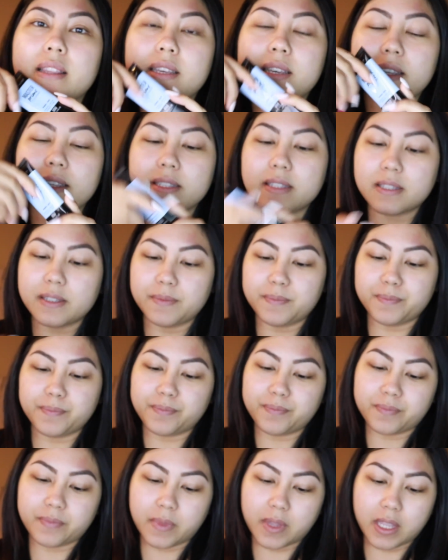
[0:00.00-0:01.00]
this.
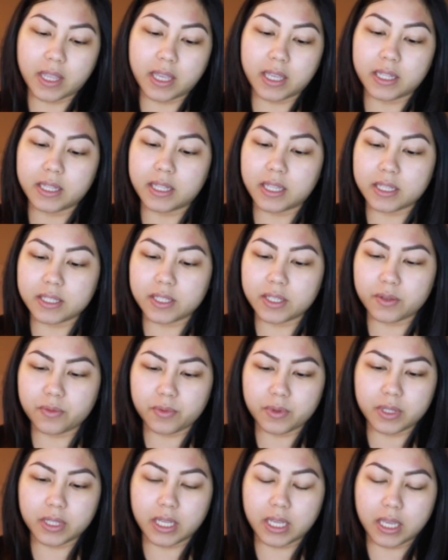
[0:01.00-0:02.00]
It doesn't
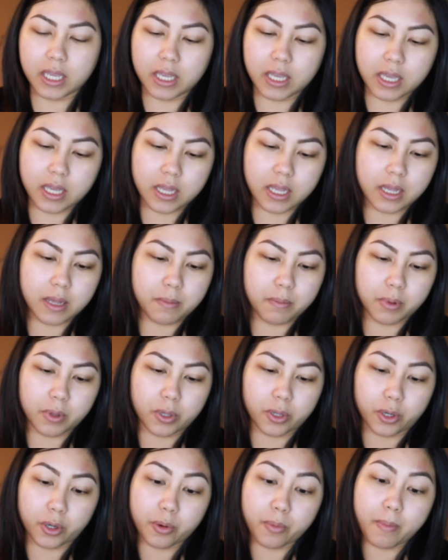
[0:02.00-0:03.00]
really
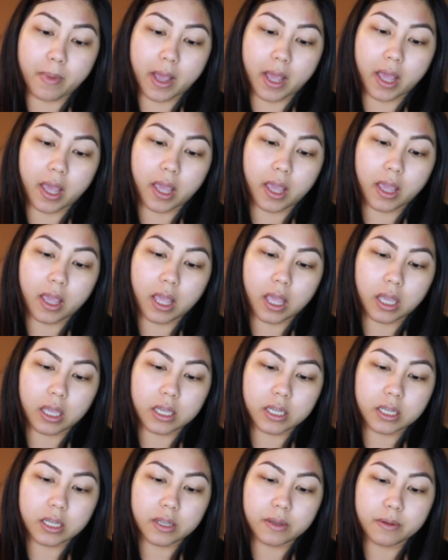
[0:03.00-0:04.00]
blur my
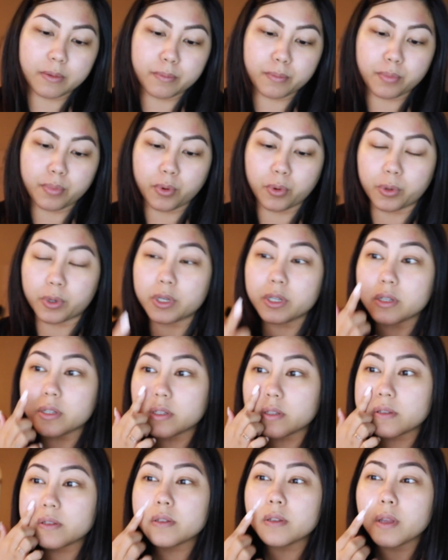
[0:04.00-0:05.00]

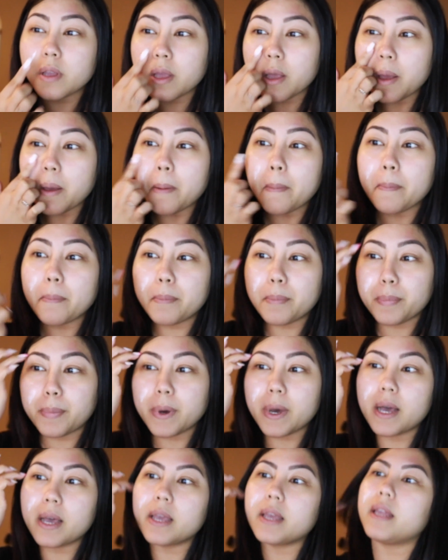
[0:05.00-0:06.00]
pores,
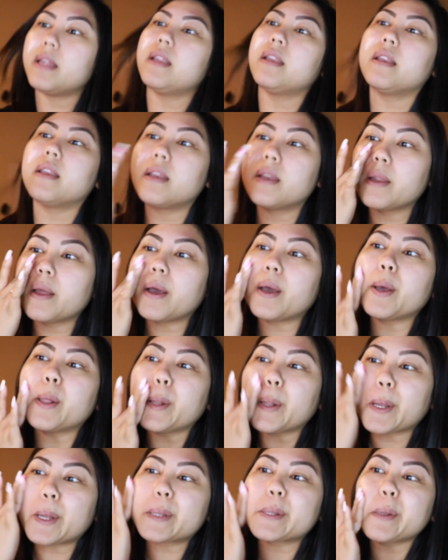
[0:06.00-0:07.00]
but I
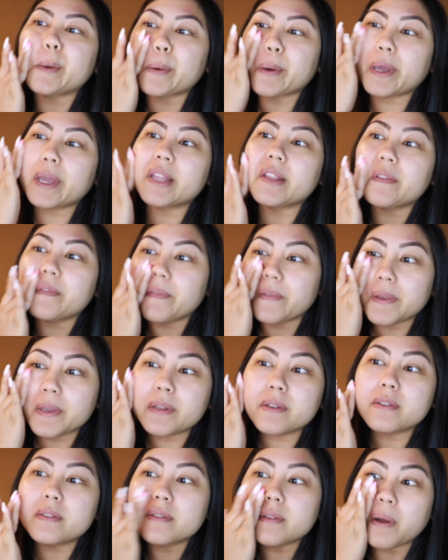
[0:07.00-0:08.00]
like the way it
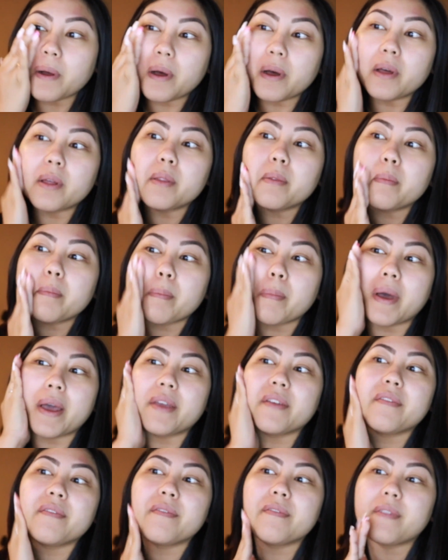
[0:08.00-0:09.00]
feels on
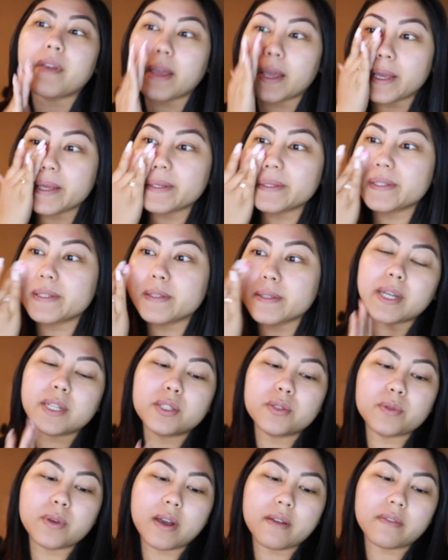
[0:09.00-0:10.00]
my face. I
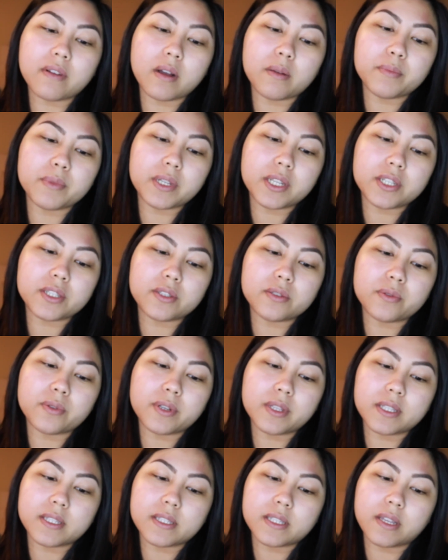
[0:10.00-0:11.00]
do have combination
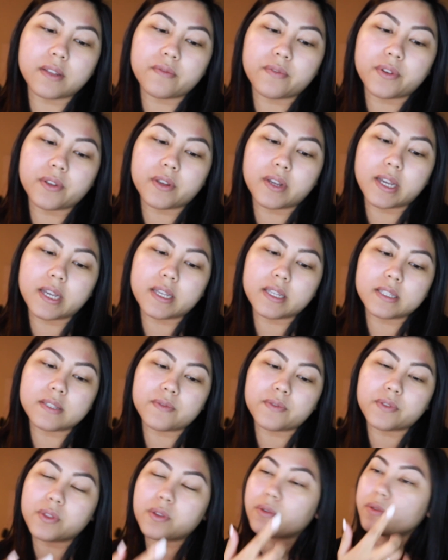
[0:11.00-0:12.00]
oily skin for you guys,
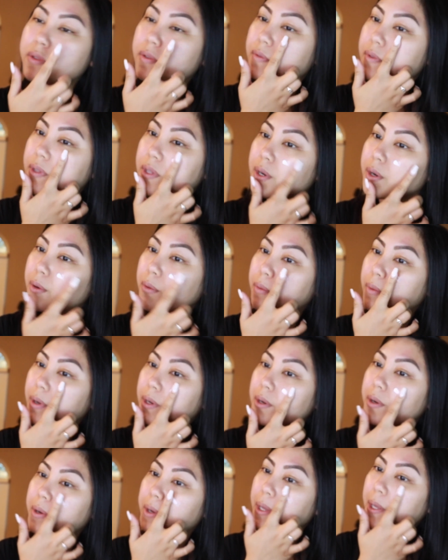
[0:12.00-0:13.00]
for those of you that are
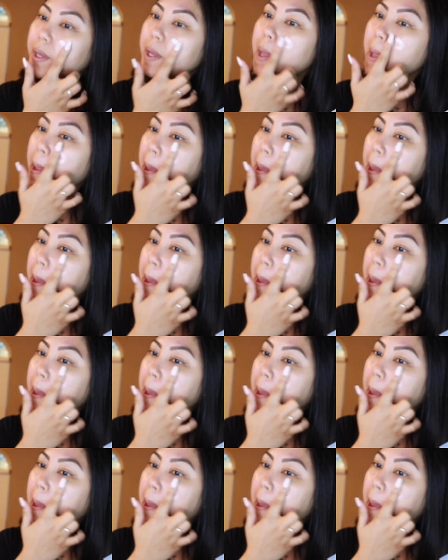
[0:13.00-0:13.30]
wondering,